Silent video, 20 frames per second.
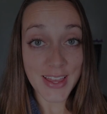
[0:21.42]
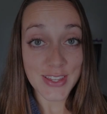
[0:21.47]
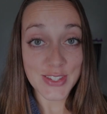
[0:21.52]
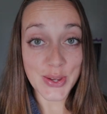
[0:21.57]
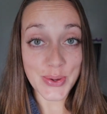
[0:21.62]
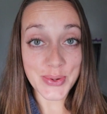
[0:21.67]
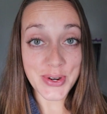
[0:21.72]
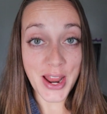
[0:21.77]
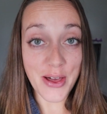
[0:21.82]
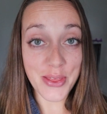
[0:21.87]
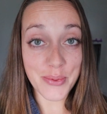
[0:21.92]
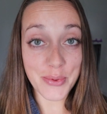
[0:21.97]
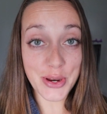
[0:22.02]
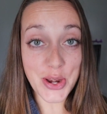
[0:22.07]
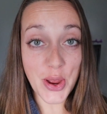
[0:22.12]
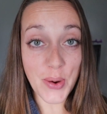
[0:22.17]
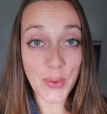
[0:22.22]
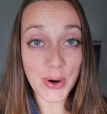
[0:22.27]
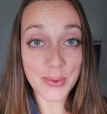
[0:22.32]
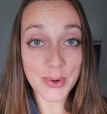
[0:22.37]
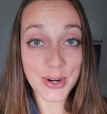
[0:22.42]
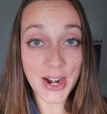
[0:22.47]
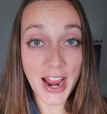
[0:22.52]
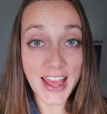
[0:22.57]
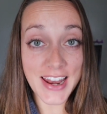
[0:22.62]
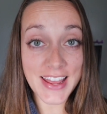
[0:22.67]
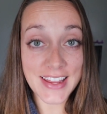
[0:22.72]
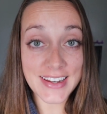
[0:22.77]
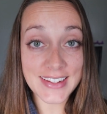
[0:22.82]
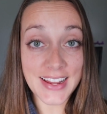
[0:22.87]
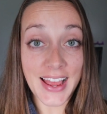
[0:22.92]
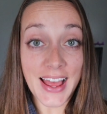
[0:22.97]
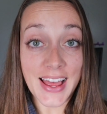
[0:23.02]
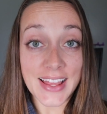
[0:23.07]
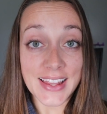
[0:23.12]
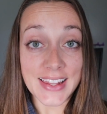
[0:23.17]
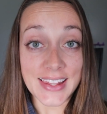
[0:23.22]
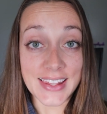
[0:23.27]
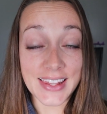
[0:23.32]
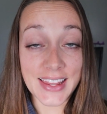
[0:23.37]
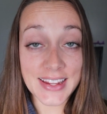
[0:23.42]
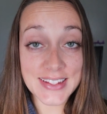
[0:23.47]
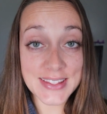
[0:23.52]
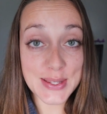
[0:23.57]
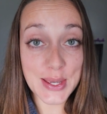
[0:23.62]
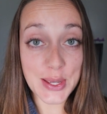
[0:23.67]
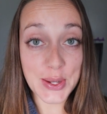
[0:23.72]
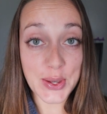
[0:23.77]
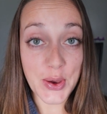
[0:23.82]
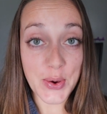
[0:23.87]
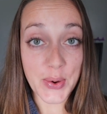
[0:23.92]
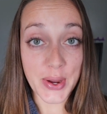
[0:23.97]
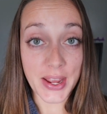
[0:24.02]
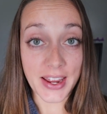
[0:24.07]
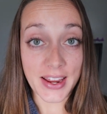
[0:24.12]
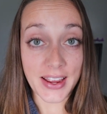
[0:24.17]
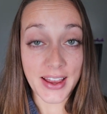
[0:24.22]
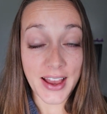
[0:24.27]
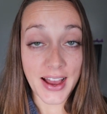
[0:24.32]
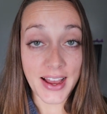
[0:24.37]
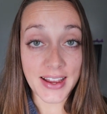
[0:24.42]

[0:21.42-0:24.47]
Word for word: So now that we know where we're headed, let's get going.